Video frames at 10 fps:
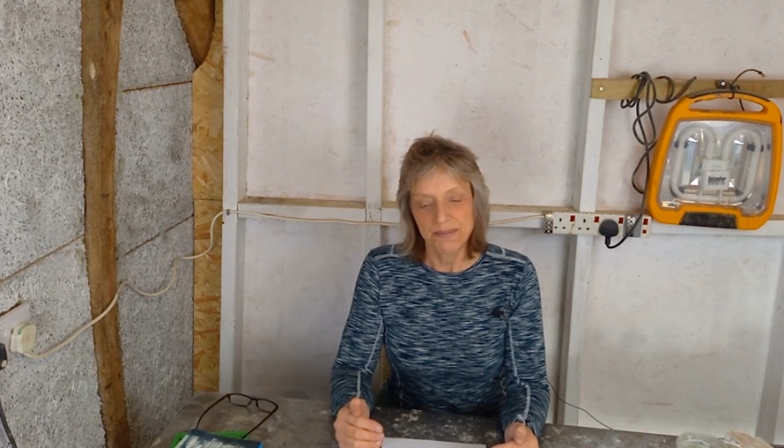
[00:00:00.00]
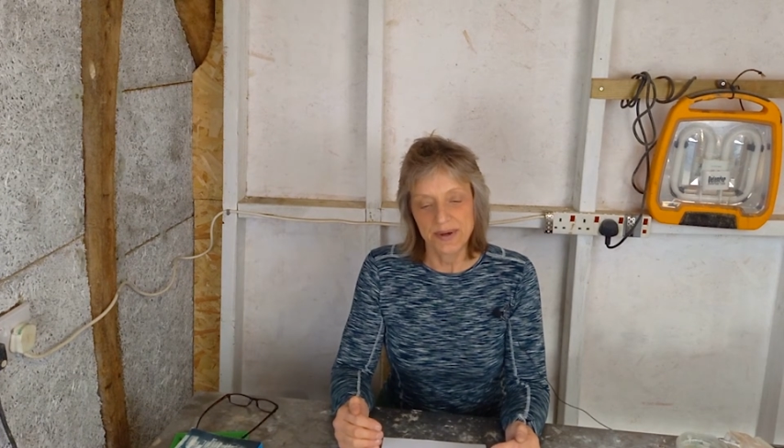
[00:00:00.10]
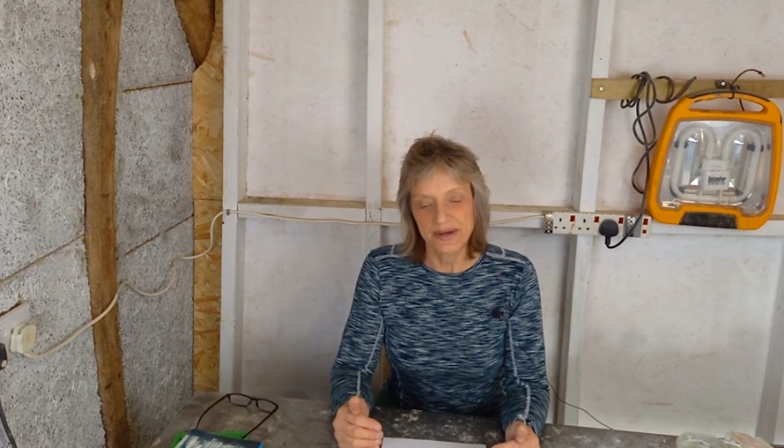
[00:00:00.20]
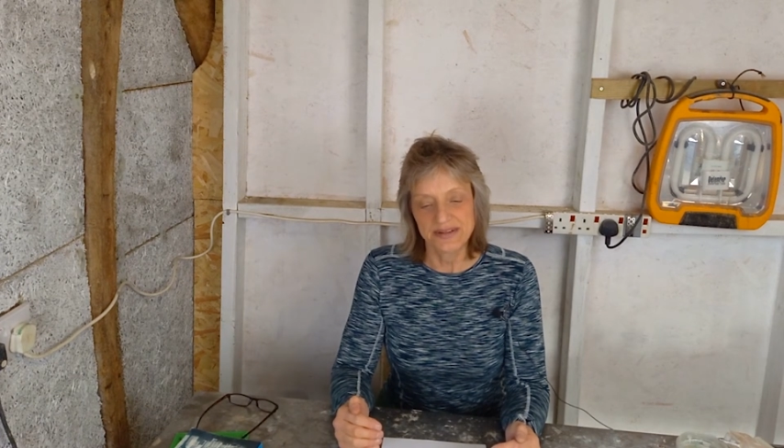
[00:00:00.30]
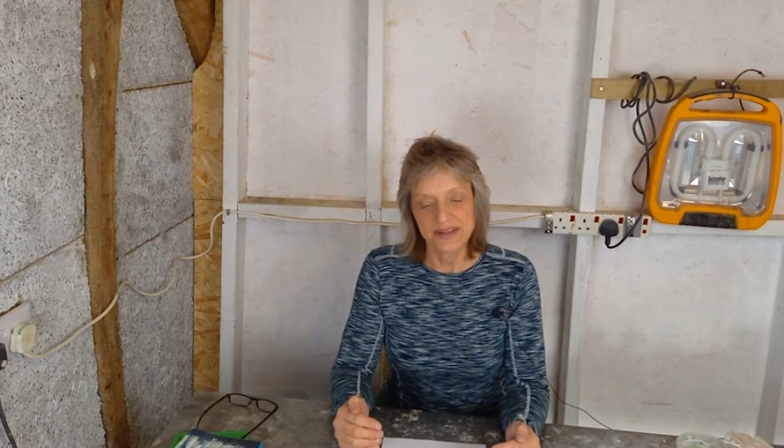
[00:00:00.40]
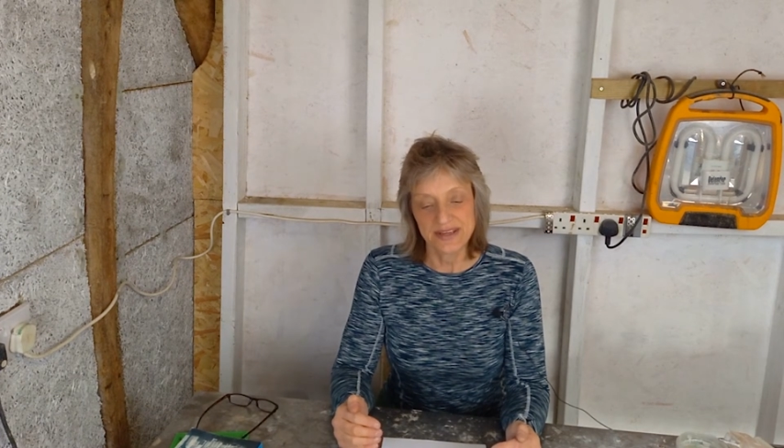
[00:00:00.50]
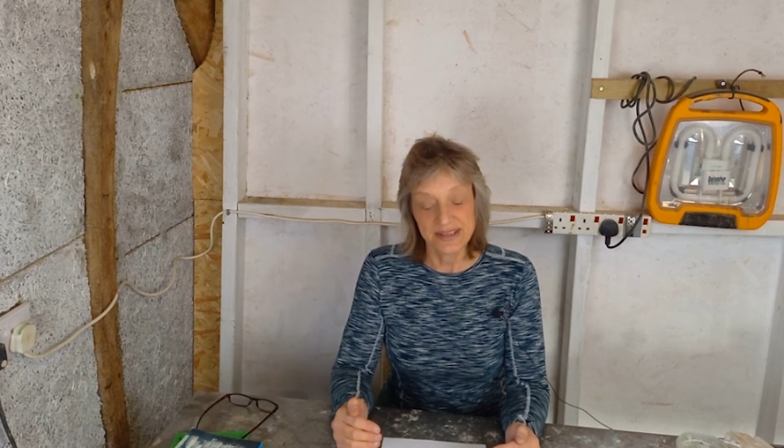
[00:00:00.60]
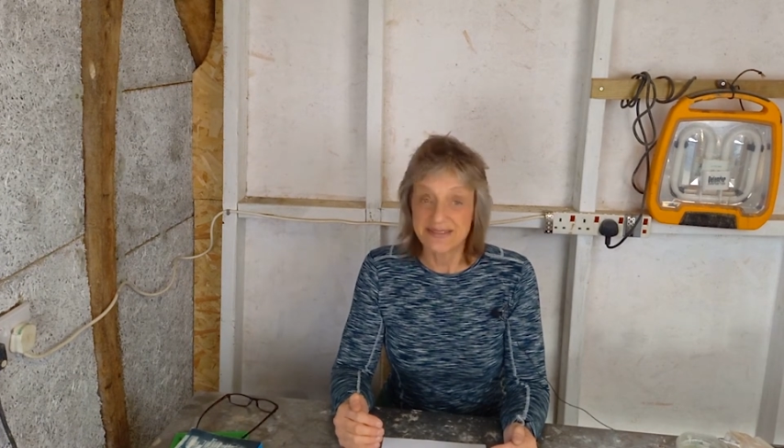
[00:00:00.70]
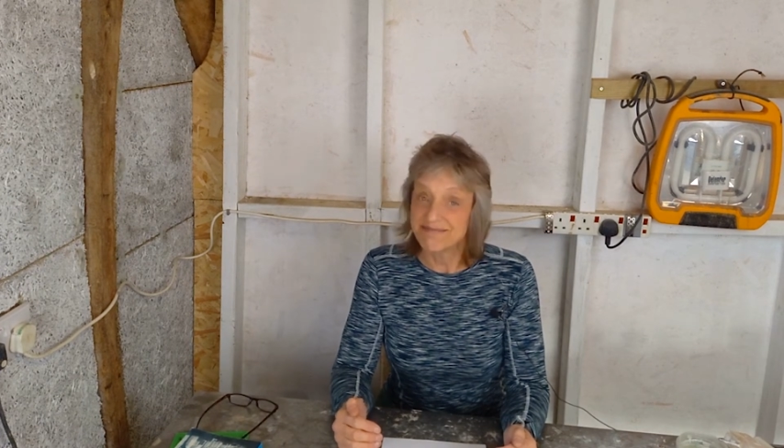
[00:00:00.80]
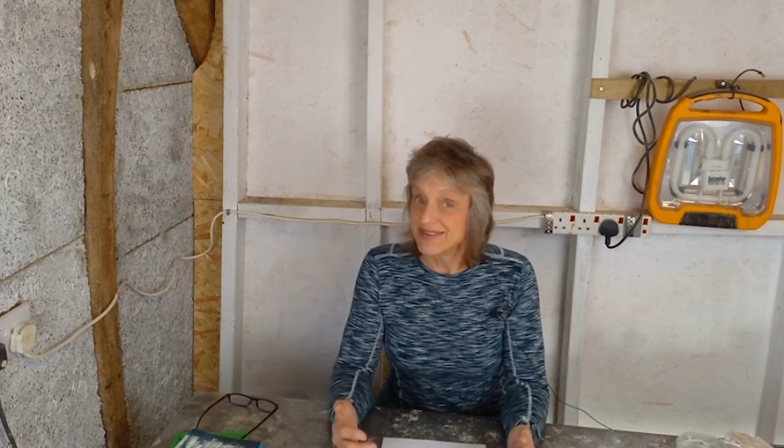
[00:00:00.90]
but
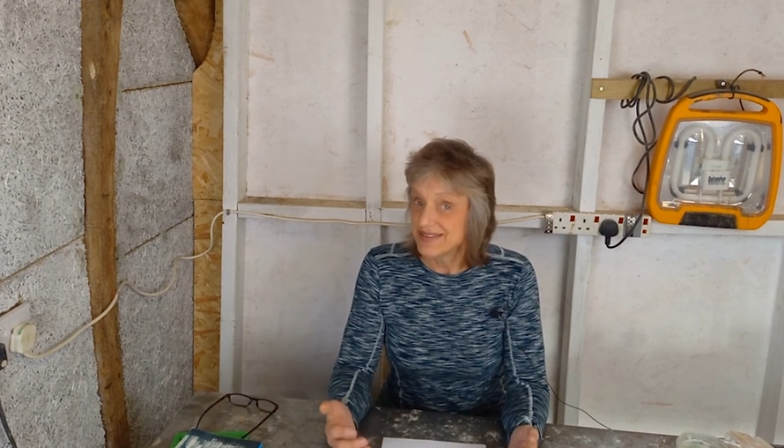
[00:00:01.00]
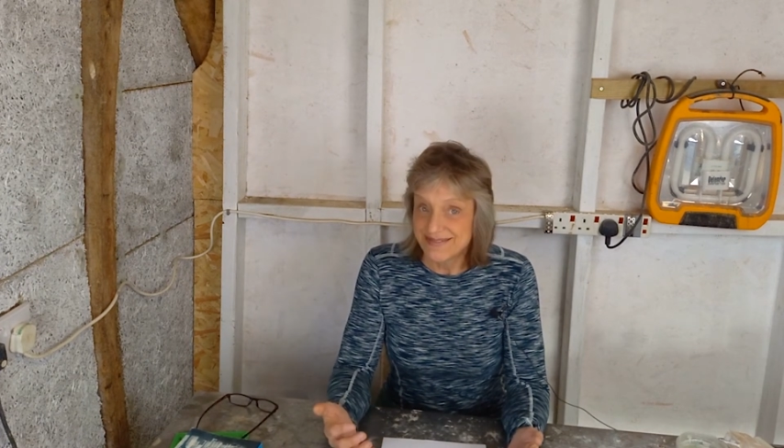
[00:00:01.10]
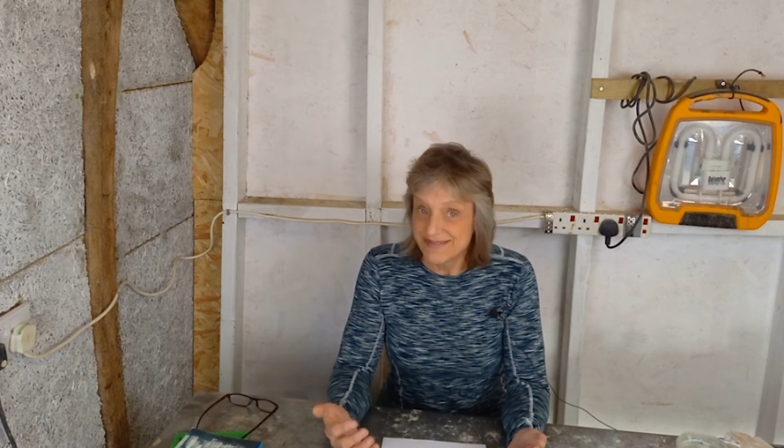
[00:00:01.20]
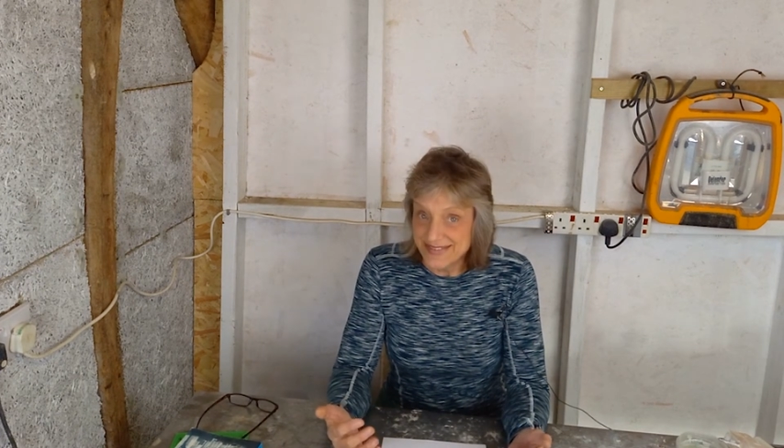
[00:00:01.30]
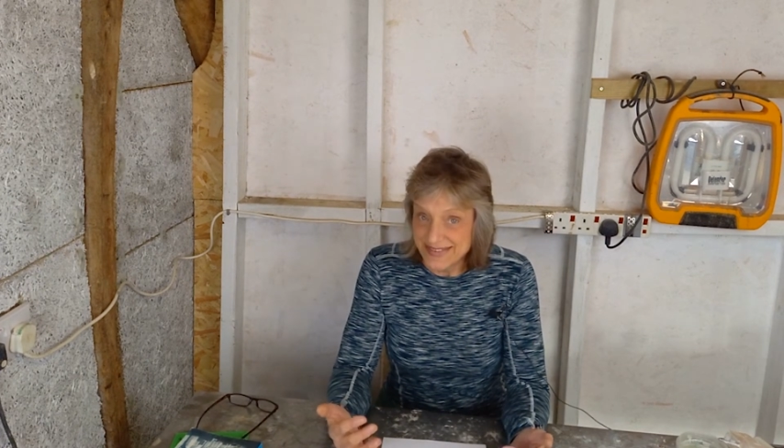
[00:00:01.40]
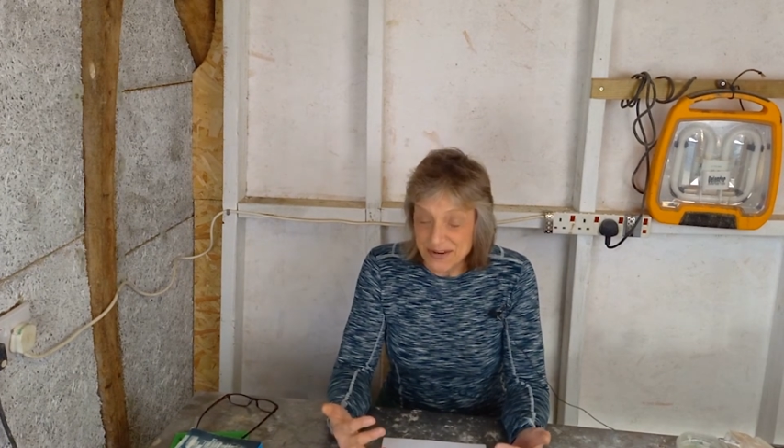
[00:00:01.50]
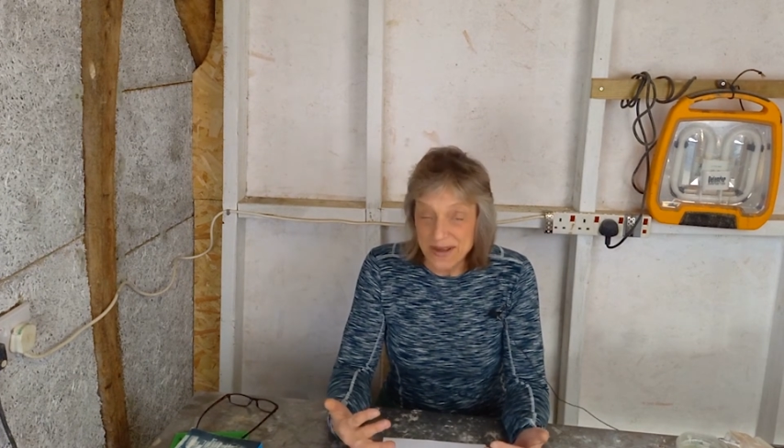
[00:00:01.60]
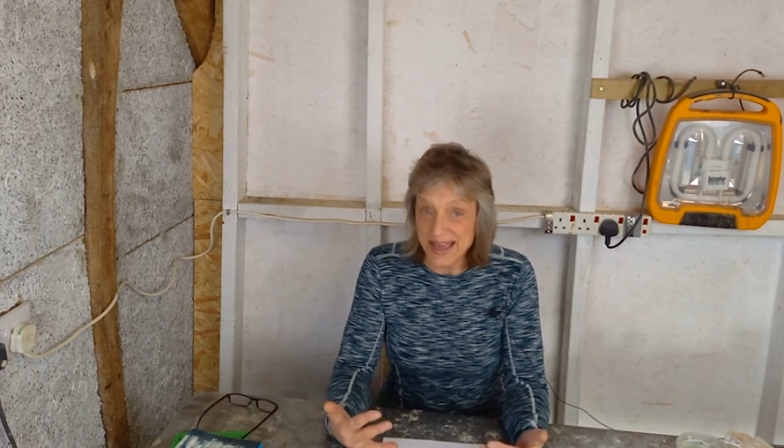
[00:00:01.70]
you